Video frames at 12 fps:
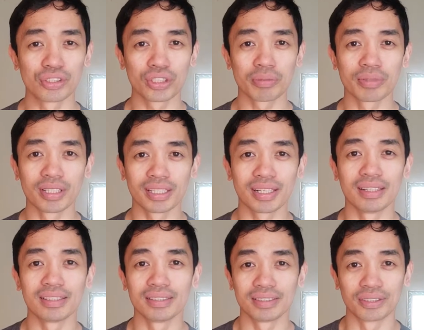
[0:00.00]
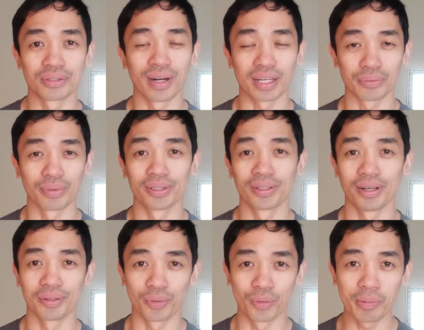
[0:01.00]
to communicate and to interact with
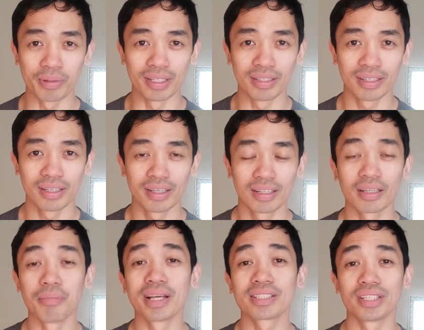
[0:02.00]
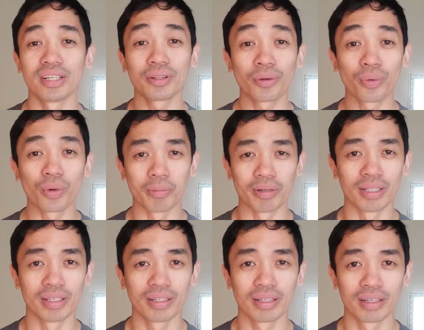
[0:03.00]
other women that makes the other
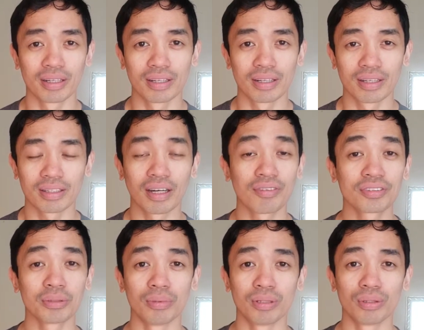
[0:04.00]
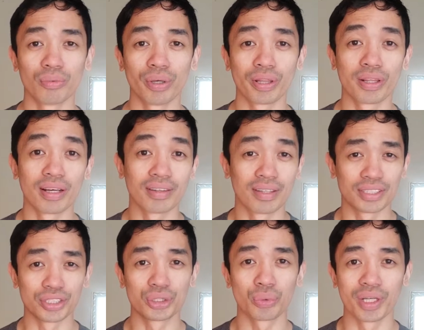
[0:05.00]
women comfortable with the
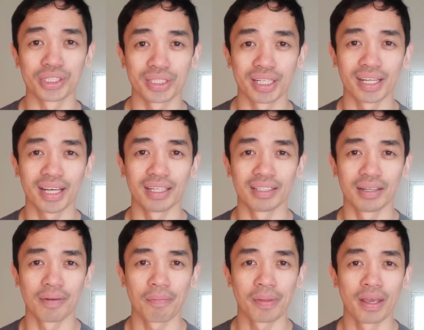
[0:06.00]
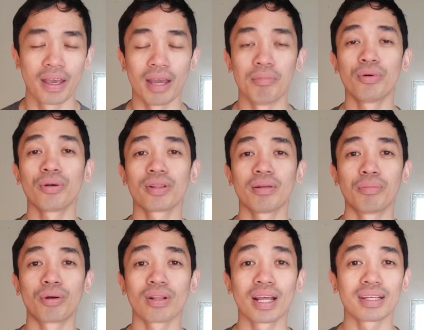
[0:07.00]
situation at hand. And more than
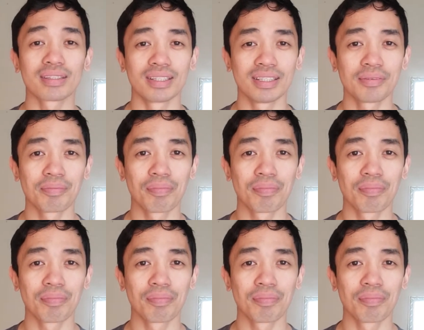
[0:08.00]
likely,